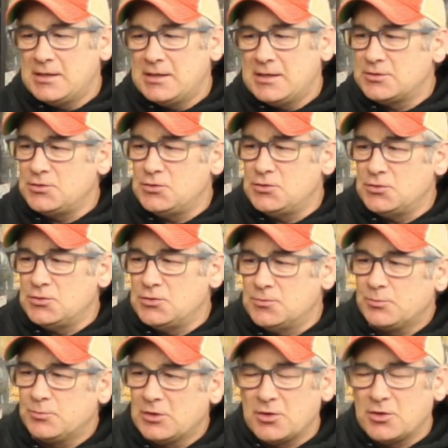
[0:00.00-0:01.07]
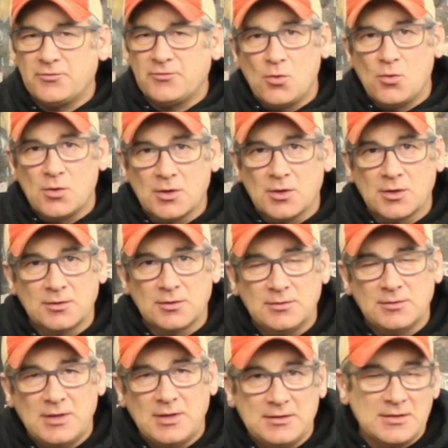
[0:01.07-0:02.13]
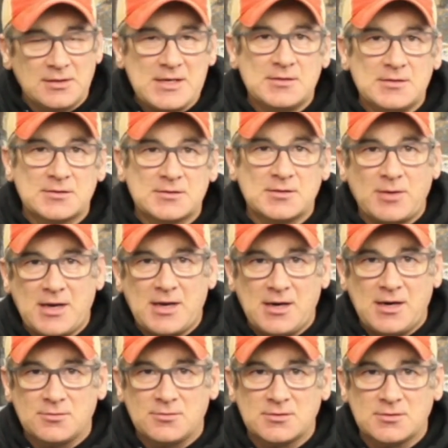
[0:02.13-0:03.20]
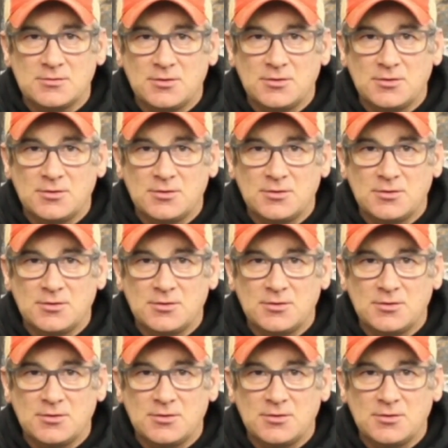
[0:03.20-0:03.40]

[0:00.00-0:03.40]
to look for leaks in my house,